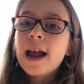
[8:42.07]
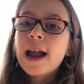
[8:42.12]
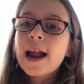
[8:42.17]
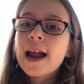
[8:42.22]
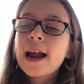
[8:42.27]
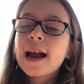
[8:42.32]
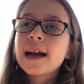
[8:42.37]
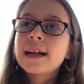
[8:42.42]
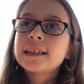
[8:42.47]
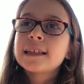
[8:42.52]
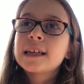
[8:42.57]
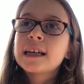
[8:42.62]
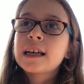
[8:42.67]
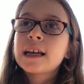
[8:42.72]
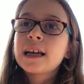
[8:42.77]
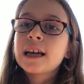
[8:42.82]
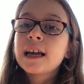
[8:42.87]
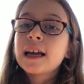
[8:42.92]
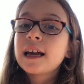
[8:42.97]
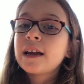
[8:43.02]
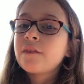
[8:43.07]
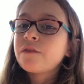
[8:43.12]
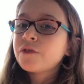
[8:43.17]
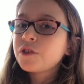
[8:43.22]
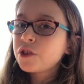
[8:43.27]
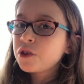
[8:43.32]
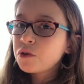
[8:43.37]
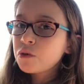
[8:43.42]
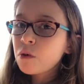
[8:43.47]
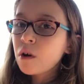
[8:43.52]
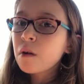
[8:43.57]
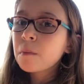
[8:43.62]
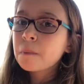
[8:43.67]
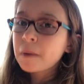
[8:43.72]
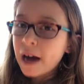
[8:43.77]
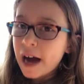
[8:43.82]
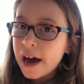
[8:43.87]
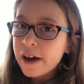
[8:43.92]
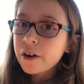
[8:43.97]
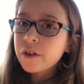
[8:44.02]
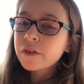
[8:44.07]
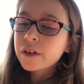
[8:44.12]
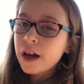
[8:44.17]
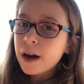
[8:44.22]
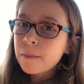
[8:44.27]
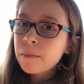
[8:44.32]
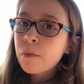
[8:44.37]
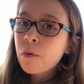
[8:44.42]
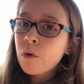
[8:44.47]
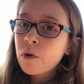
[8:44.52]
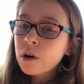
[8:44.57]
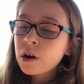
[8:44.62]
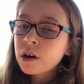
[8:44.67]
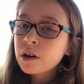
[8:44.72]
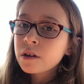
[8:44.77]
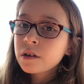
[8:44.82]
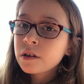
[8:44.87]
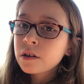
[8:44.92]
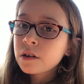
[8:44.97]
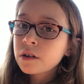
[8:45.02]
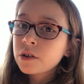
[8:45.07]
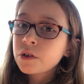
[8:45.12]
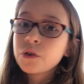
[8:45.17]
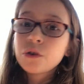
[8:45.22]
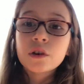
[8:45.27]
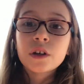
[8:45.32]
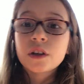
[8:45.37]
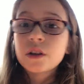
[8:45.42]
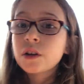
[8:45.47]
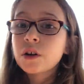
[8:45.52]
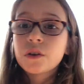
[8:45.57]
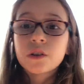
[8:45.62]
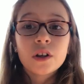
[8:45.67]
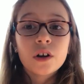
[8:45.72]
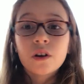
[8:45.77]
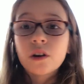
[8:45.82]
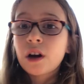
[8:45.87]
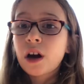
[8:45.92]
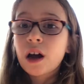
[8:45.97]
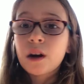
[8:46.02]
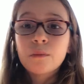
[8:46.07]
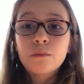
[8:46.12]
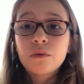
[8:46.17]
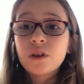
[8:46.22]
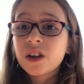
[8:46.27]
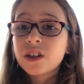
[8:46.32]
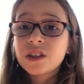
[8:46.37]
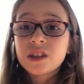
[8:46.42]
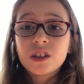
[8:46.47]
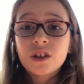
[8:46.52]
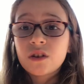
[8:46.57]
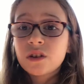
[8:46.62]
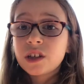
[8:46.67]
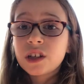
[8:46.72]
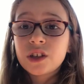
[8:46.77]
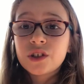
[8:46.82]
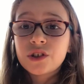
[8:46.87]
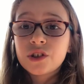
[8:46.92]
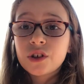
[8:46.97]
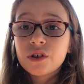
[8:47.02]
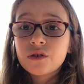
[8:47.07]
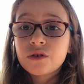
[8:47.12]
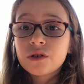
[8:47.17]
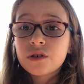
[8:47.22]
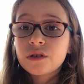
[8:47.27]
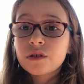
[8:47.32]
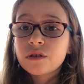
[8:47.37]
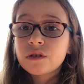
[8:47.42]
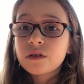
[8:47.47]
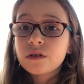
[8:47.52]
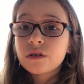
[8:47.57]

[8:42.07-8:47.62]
And if you are bad on that board, you can know you're not impressing your teachers